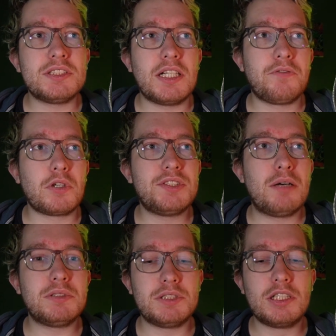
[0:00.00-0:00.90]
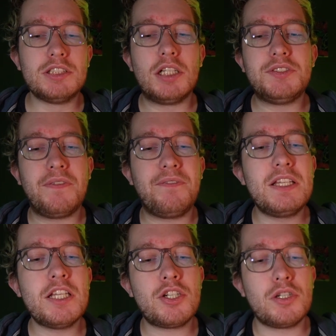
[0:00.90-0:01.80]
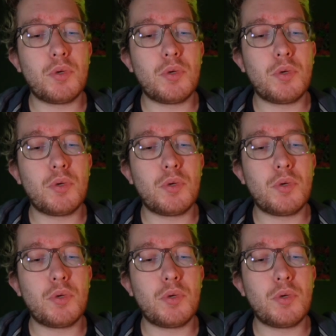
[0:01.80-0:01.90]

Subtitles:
like for example glossy finish